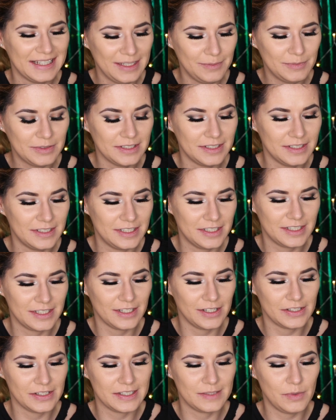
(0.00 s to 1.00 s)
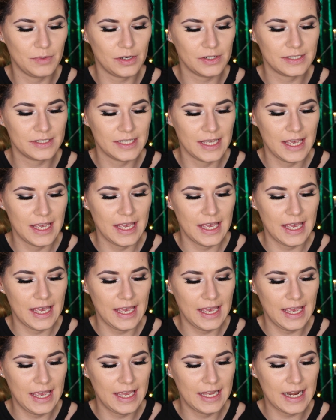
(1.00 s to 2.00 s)
limited edition Glossybox
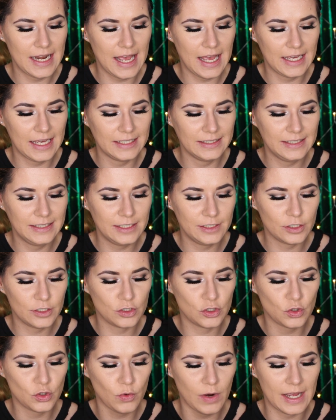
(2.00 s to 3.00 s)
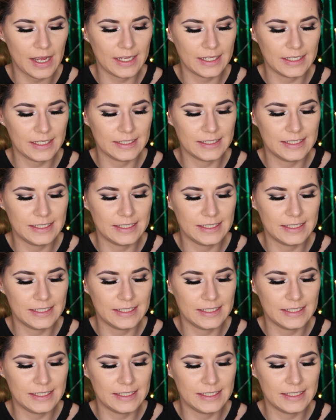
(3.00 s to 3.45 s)
and I did try